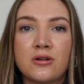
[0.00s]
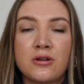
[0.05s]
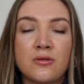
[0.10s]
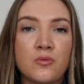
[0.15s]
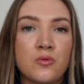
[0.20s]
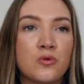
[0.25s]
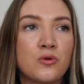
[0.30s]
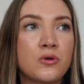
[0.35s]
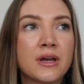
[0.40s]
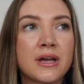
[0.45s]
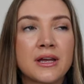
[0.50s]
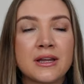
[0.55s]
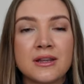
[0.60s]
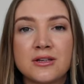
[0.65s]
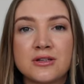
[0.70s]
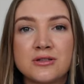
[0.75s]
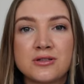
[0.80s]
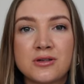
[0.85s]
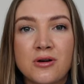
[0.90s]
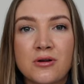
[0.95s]
walking
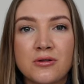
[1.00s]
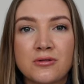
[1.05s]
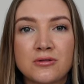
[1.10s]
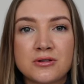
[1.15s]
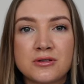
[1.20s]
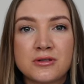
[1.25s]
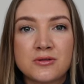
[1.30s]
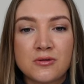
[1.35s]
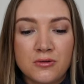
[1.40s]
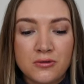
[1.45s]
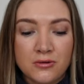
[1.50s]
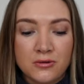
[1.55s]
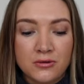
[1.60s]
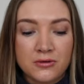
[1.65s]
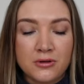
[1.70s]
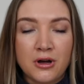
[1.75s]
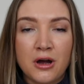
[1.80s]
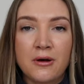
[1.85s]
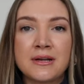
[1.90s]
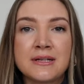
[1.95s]
the dogs or
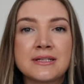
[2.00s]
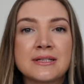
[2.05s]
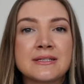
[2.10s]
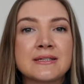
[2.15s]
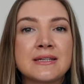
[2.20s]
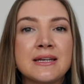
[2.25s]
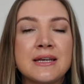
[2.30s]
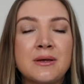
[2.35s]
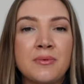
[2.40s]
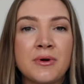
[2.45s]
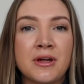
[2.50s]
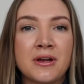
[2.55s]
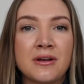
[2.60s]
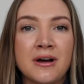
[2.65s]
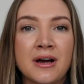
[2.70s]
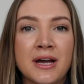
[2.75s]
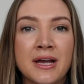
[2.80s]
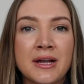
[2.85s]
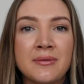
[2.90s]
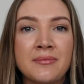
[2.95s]
going to sleep at
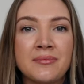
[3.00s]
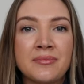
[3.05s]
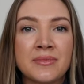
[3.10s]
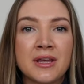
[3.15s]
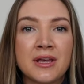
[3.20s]
night,